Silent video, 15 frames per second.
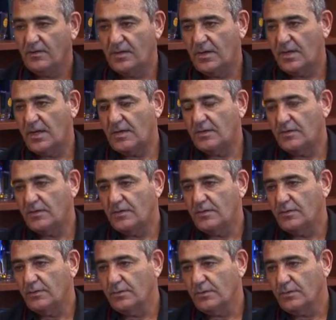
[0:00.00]
that's
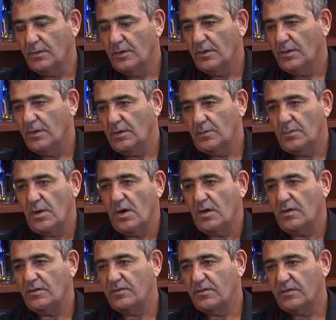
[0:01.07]
connected to little
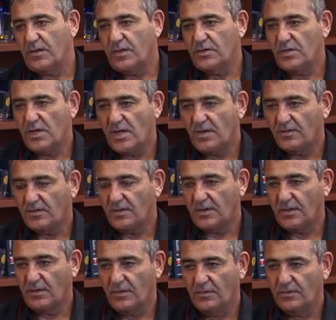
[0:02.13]
markers on their
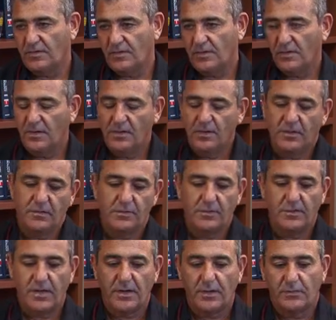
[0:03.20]
chest, and this is
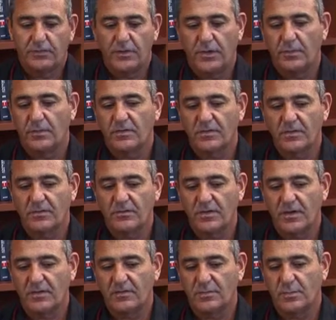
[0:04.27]
a radio frequency
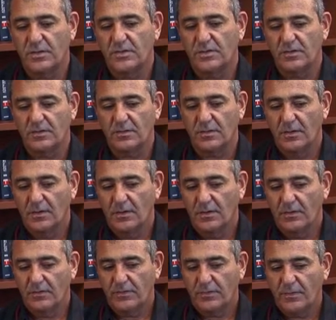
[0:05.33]
transmission
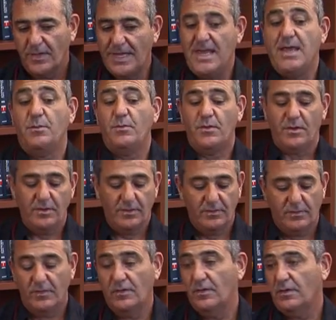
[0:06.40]
from the
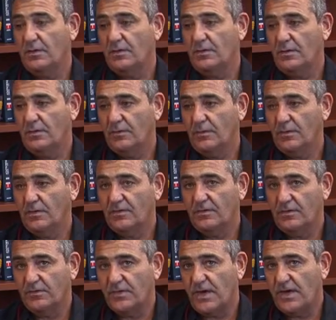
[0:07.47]
camera to
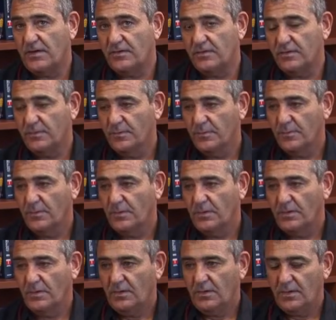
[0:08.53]
this device.
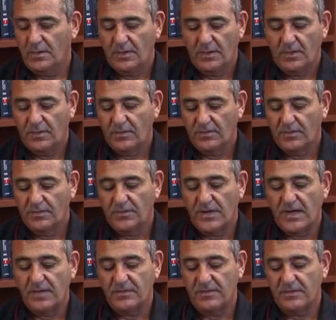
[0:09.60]
And then this
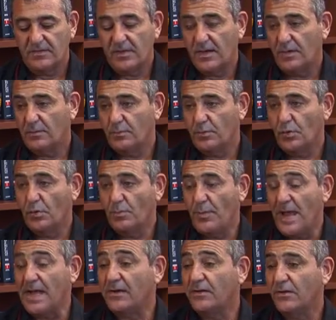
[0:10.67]
device is then
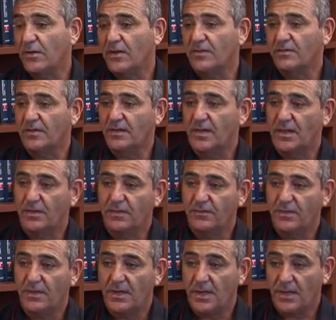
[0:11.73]
brought back to us at the
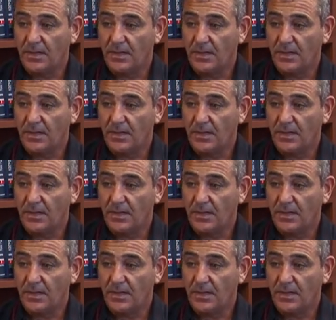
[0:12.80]
end of the